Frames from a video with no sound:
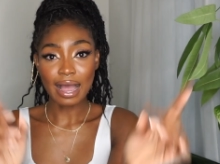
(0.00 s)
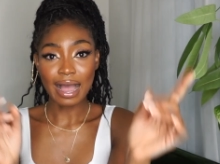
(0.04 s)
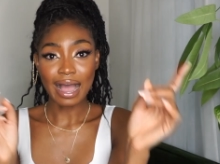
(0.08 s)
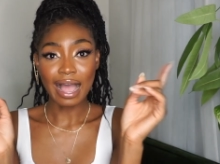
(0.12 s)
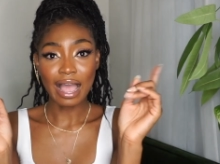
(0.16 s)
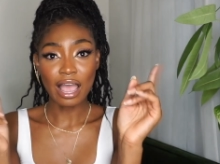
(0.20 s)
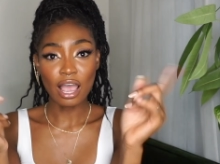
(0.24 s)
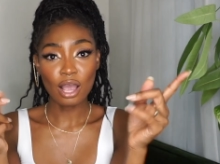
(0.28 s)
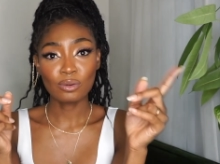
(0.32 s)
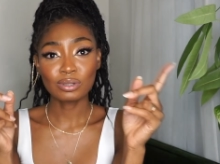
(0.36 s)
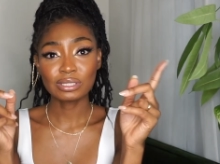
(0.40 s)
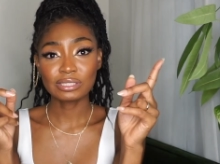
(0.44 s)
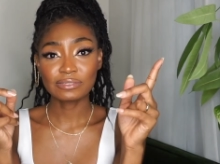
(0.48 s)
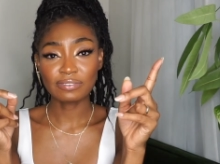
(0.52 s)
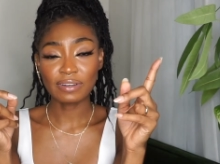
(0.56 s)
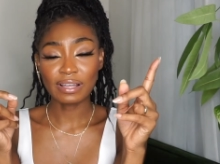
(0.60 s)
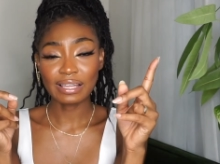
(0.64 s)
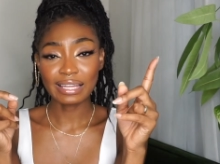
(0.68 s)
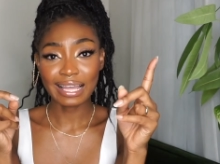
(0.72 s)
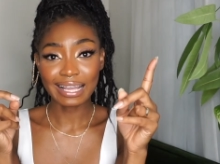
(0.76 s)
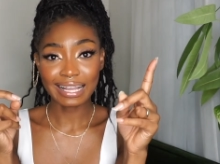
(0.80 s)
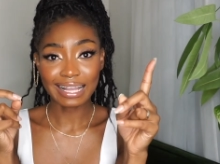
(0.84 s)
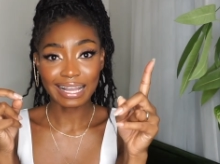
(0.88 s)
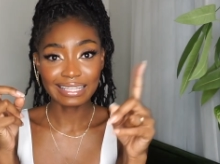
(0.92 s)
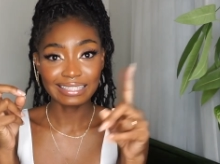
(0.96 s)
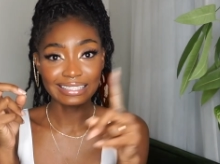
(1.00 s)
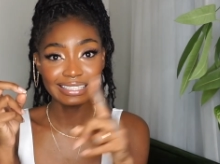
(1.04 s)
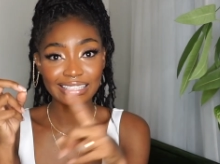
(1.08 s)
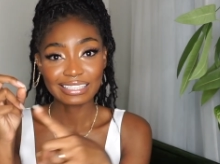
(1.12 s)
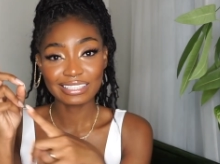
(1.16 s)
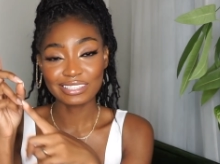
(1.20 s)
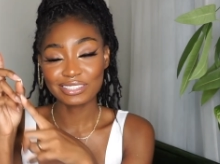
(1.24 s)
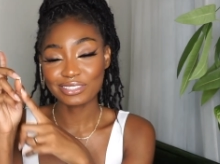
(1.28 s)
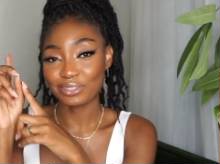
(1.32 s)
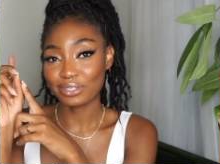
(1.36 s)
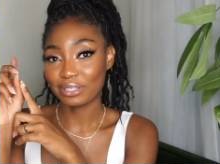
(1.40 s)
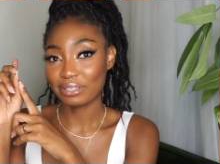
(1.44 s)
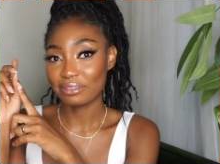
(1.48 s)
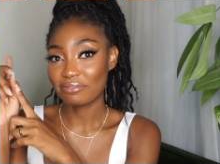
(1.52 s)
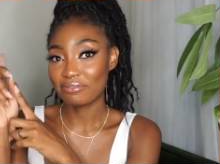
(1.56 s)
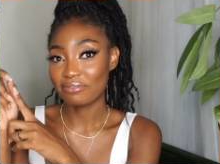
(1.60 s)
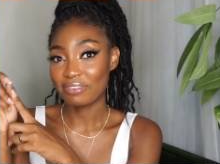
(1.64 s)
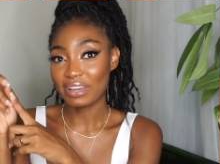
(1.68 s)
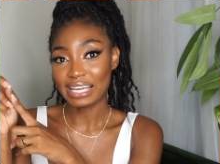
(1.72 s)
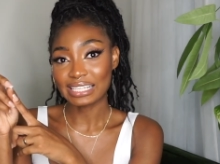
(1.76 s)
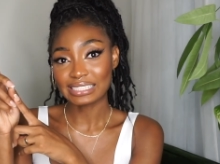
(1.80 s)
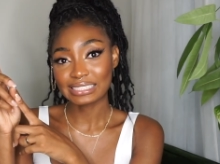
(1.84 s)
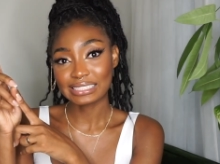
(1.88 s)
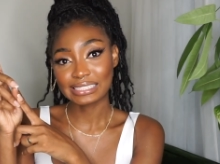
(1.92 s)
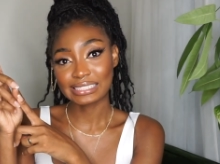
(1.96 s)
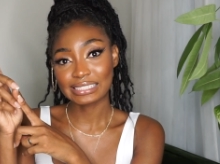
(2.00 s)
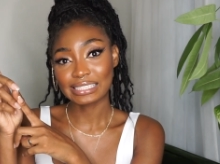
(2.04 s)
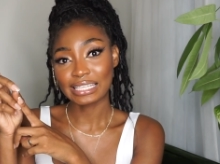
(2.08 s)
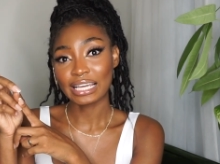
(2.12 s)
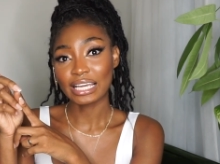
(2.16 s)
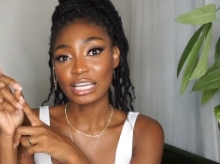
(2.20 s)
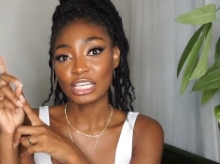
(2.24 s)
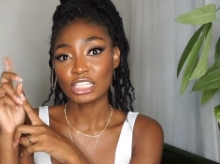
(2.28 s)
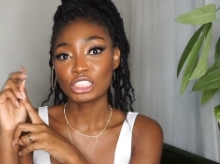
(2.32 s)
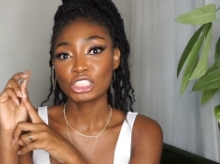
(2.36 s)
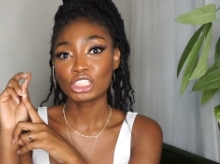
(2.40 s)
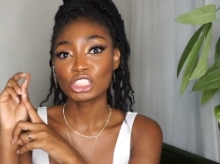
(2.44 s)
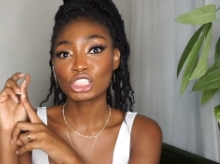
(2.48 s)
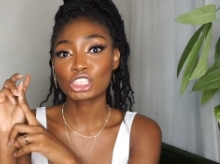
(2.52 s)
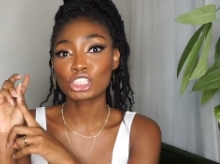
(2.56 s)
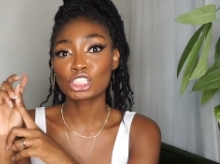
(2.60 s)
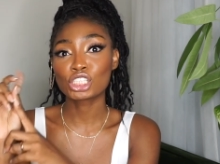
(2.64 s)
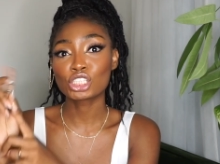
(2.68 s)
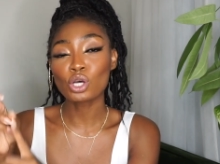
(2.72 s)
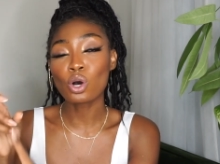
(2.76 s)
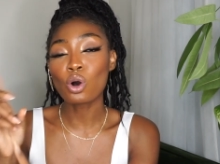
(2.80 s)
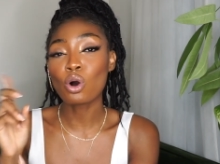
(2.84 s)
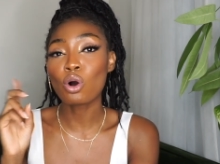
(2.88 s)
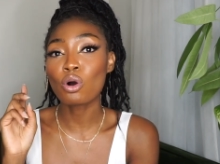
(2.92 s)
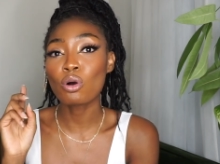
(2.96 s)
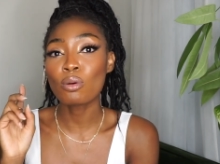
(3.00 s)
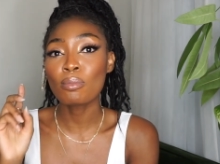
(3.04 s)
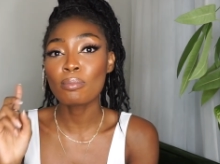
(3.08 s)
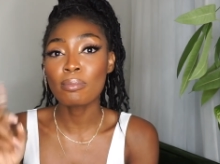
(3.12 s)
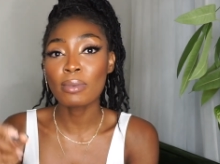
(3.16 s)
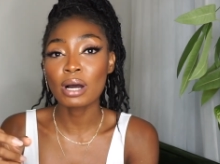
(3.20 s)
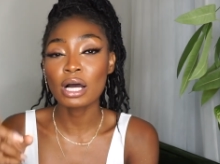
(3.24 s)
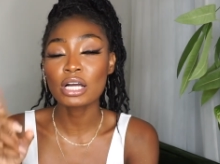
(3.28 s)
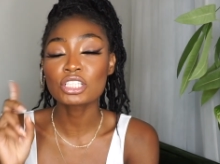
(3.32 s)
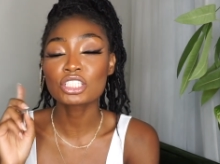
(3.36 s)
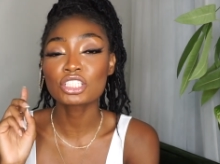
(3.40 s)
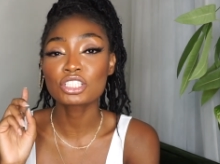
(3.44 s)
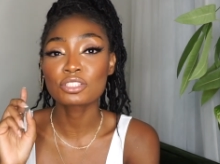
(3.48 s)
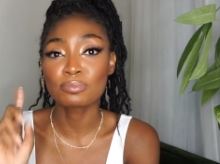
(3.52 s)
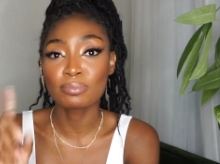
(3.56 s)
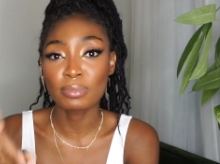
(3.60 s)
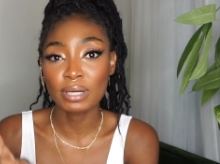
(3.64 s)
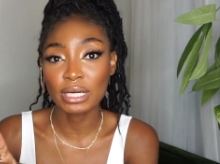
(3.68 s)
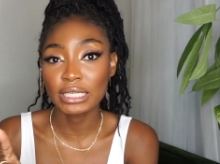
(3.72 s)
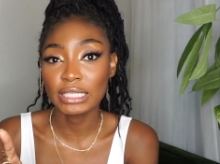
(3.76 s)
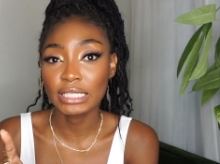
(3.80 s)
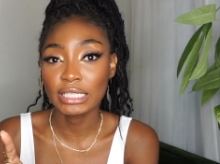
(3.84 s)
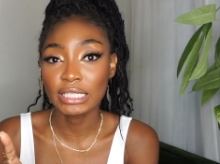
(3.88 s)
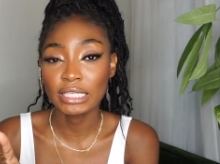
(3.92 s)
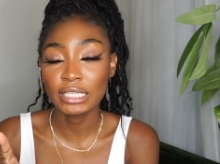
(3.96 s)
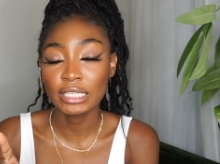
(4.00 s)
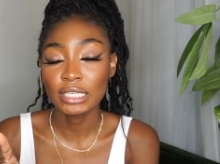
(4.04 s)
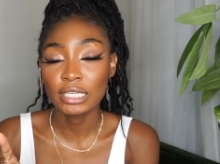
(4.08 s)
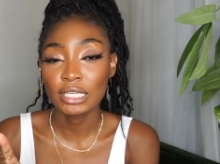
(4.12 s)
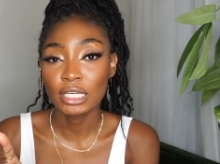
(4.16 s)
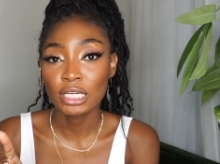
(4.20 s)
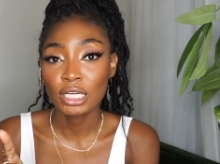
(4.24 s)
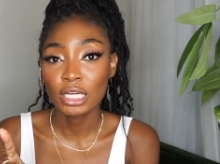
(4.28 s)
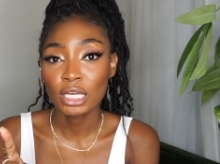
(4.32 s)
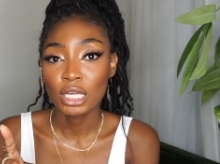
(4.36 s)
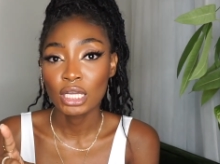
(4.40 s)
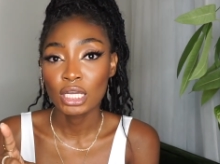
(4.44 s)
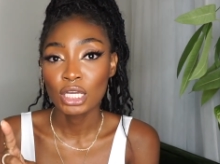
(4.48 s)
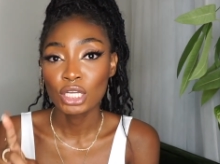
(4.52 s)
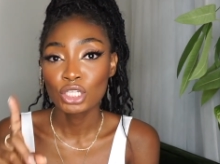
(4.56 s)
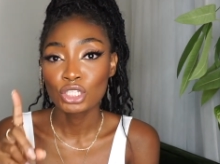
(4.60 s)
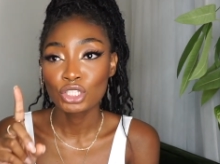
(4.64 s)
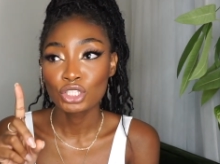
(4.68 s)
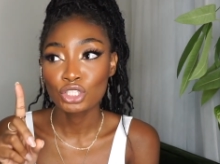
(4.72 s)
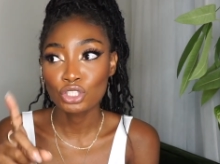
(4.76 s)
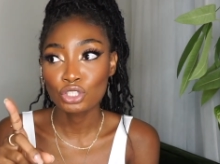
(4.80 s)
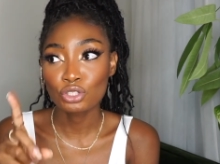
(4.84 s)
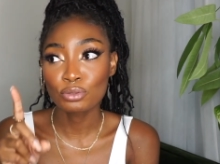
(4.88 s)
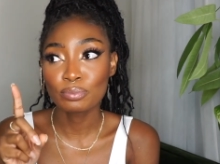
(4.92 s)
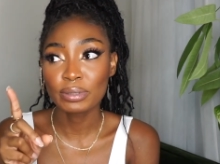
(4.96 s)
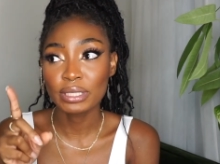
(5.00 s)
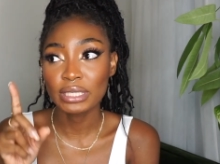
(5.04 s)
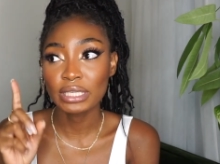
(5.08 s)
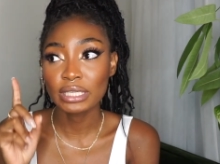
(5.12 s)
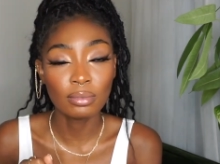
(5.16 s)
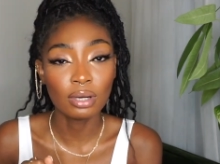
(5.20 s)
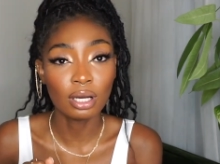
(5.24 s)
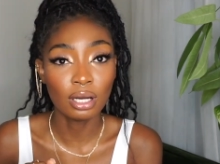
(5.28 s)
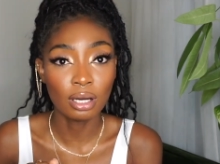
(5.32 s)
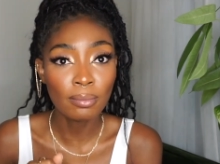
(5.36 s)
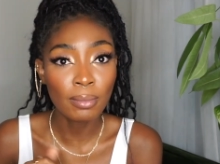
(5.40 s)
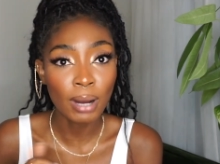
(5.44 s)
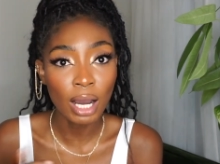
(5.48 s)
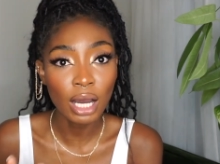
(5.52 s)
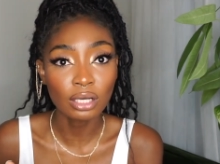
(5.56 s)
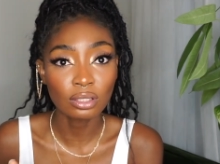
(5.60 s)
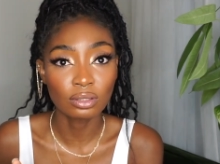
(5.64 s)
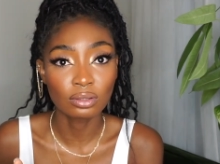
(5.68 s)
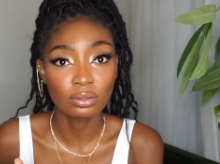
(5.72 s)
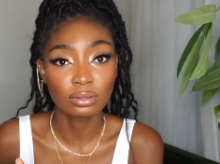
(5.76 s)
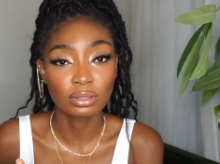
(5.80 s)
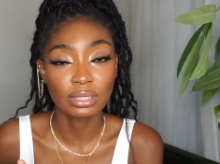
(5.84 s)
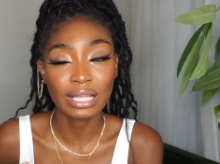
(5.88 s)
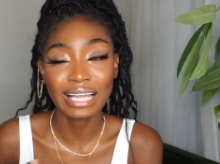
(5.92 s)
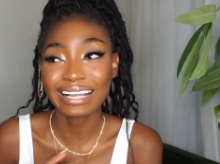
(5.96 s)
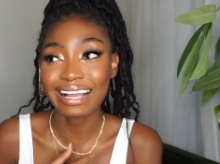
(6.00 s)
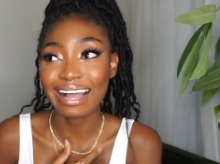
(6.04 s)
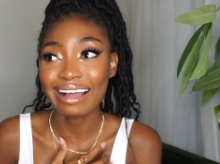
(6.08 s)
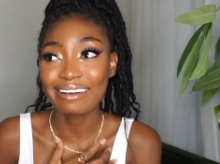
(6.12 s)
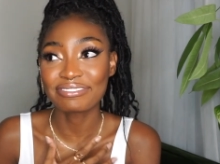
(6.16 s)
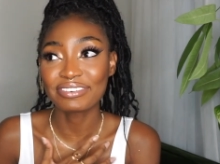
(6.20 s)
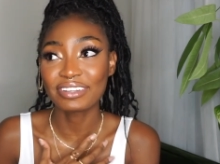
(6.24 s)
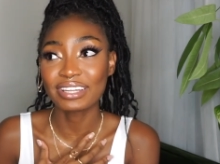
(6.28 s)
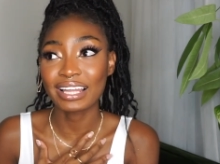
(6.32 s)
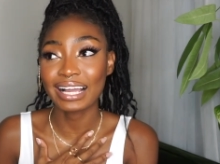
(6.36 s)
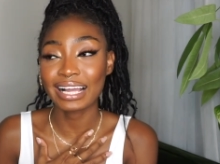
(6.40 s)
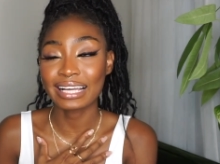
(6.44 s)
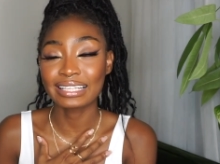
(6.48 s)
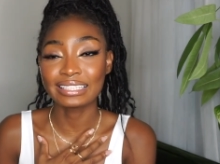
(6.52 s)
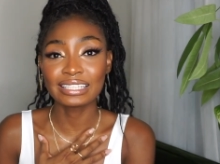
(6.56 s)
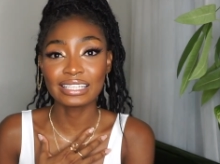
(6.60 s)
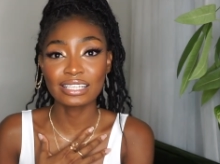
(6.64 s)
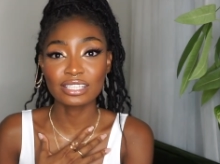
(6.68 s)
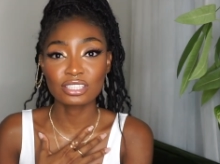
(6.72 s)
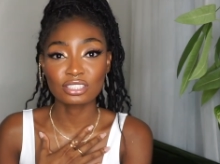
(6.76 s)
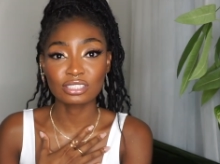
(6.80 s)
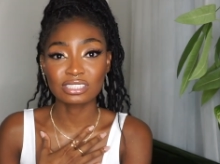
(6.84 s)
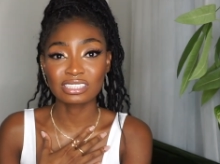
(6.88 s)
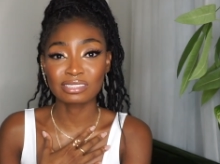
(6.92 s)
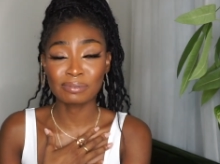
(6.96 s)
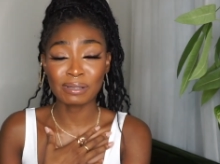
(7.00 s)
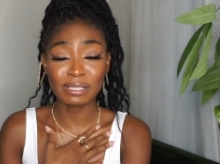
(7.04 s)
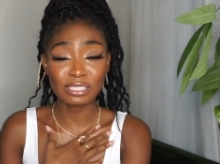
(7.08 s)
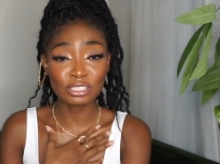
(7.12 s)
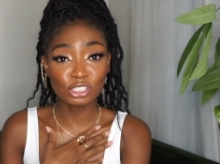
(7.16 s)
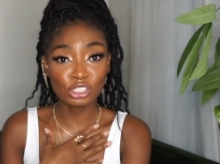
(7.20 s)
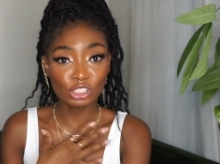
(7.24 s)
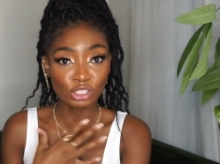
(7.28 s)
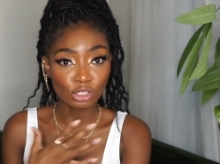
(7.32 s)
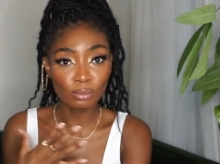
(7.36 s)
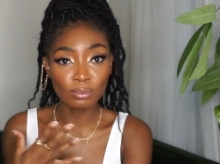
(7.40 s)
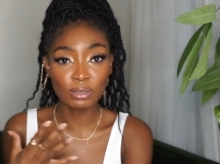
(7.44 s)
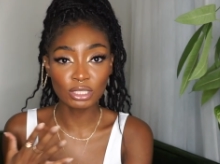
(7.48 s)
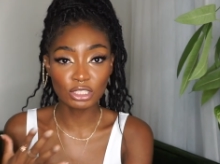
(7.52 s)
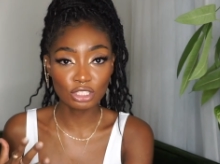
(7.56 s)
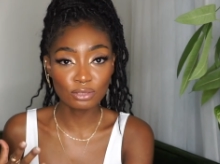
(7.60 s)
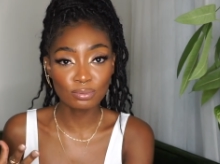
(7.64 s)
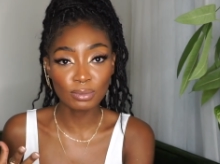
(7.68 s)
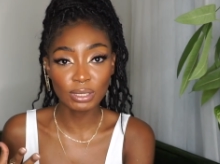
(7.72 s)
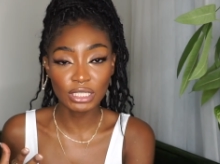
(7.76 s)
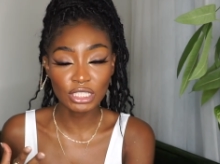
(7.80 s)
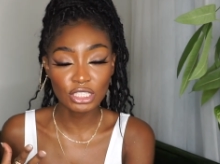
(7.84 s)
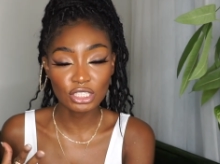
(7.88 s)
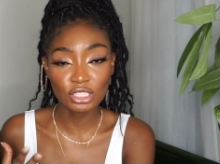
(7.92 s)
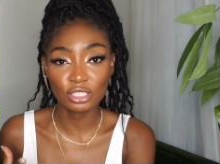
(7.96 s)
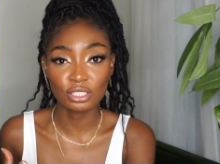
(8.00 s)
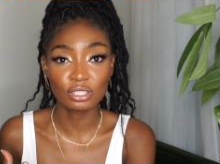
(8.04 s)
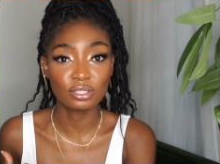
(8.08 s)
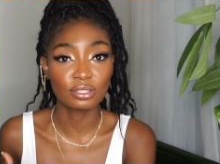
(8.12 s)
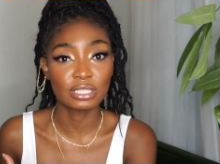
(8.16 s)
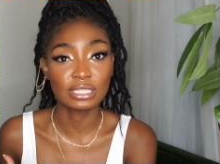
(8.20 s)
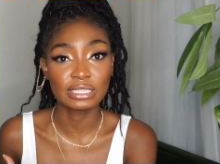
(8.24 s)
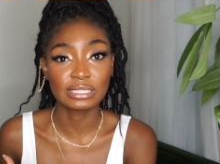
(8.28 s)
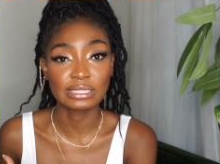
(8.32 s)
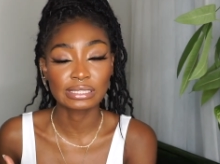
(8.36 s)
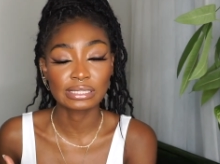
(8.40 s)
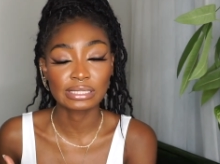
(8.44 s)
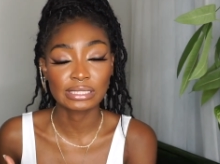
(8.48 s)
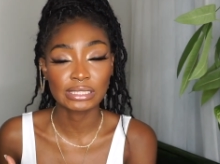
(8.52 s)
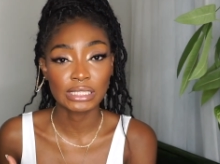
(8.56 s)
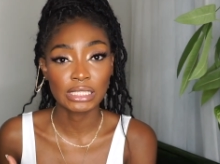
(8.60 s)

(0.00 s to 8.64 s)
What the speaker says: I always felt like I needed to invest so much money to be a model. Like, I feel like I needed to spend so much money to do this.